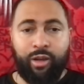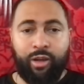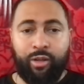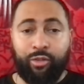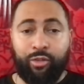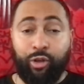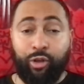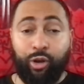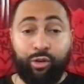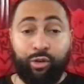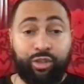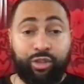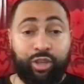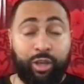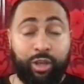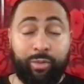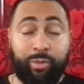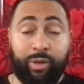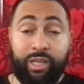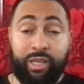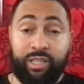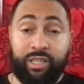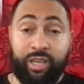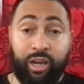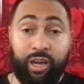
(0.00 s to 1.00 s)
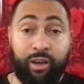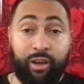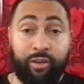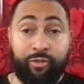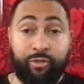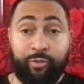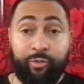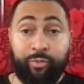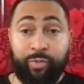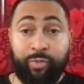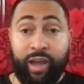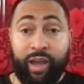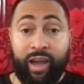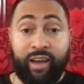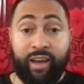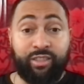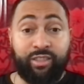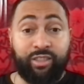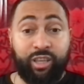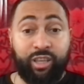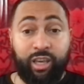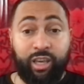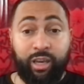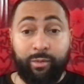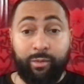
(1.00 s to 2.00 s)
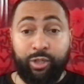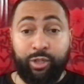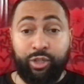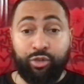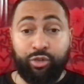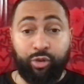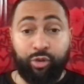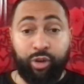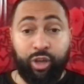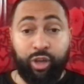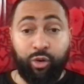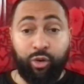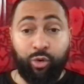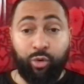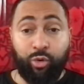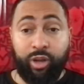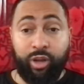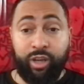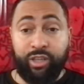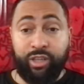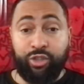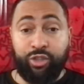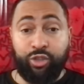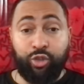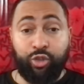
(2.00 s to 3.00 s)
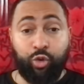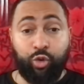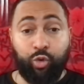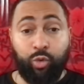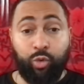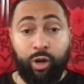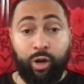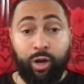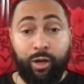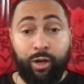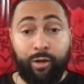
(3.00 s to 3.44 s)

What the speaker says: Those could be tough. How's the chemistry going to